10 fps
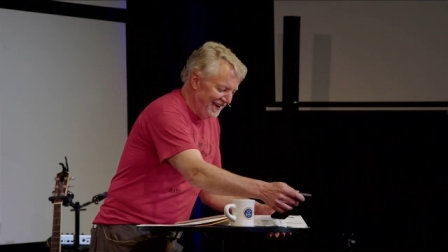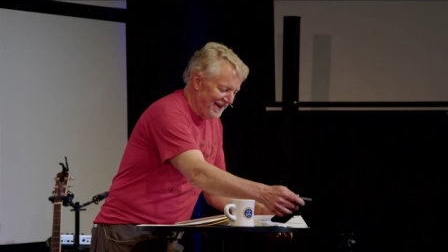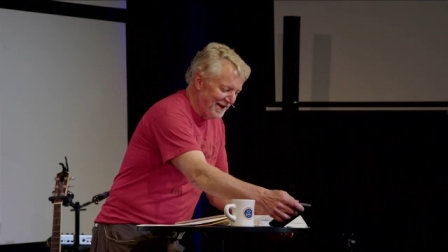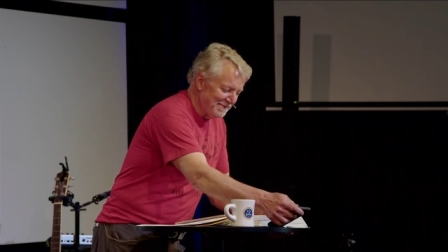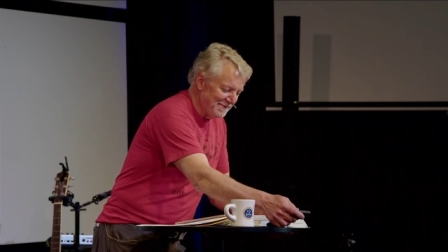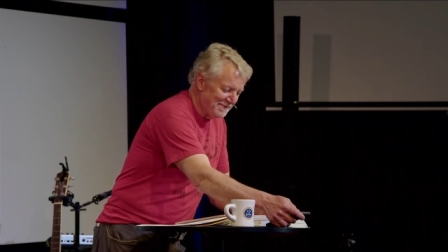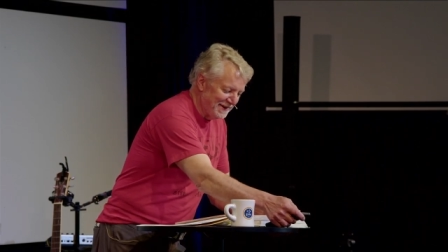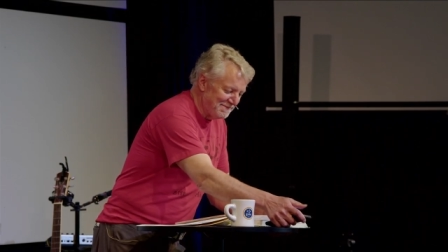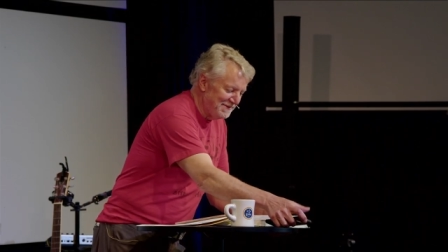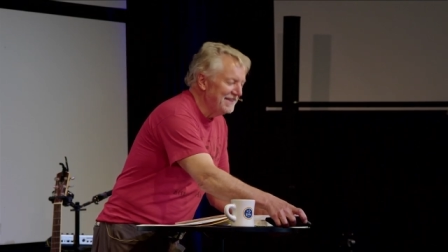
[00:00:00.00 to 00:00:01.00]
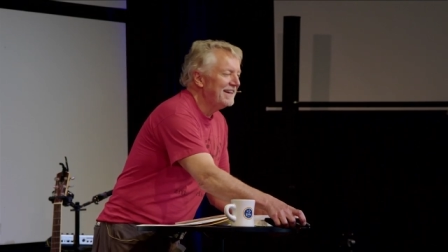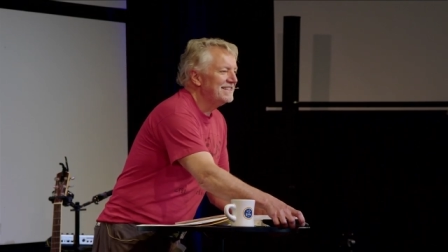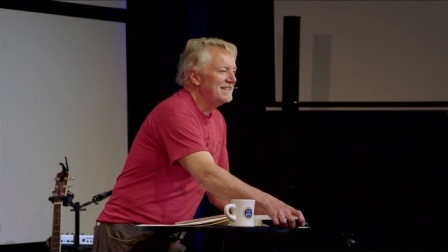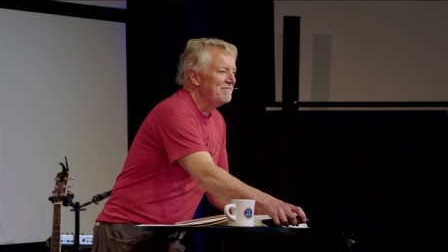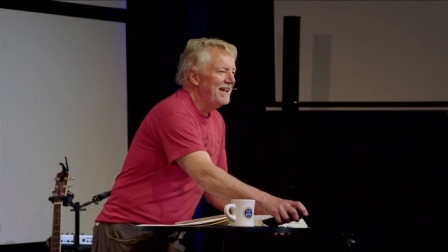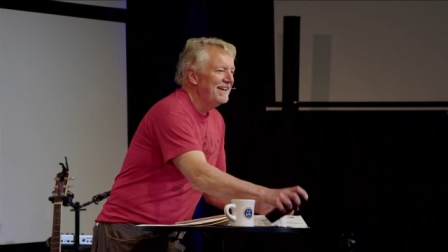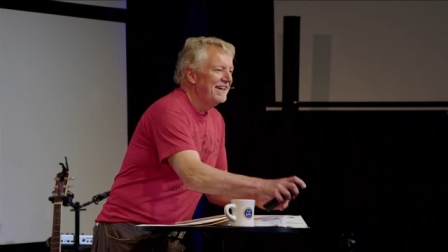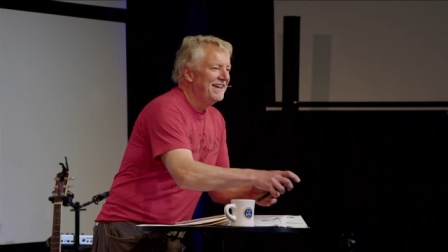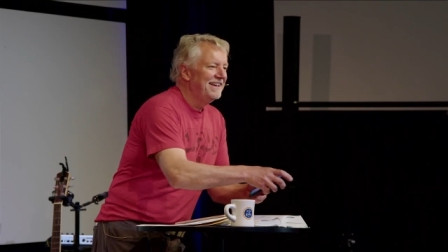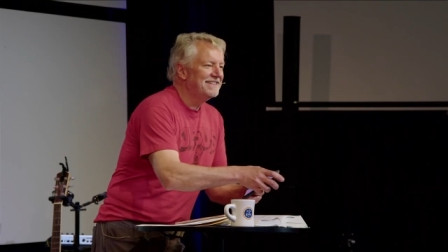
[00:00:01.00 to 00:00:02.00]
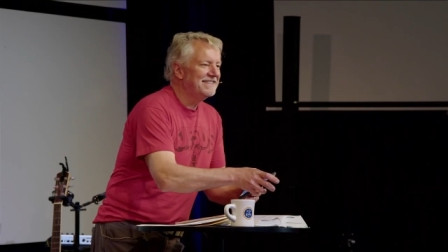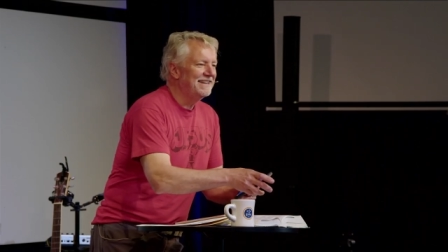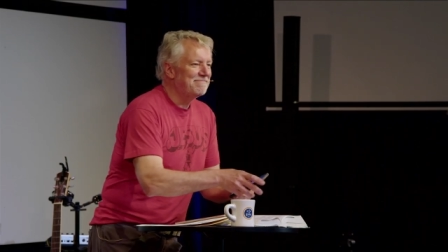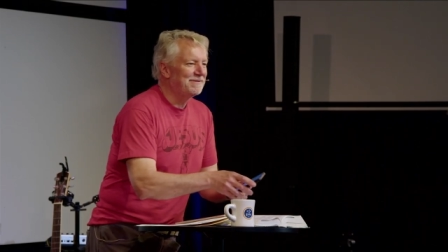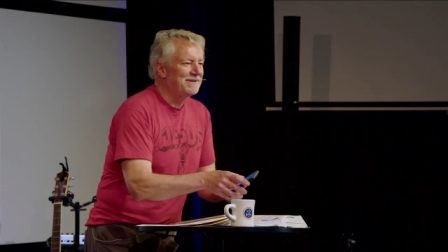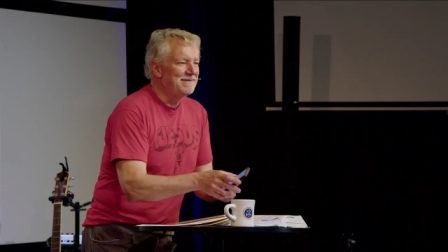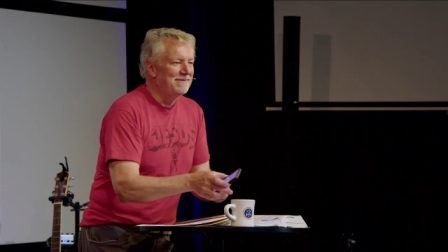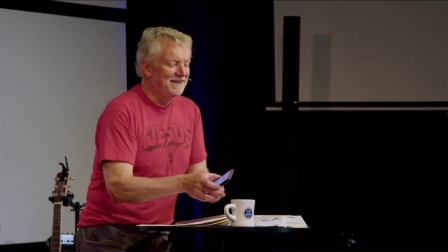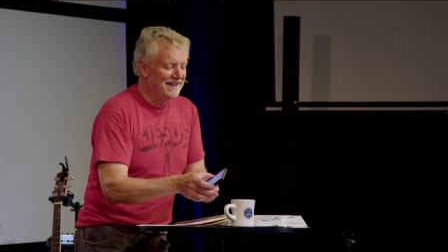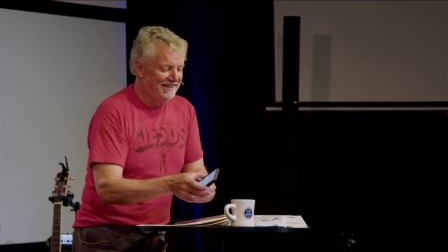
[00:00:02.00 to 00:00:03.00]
Um, but be that as it may, it's an important book,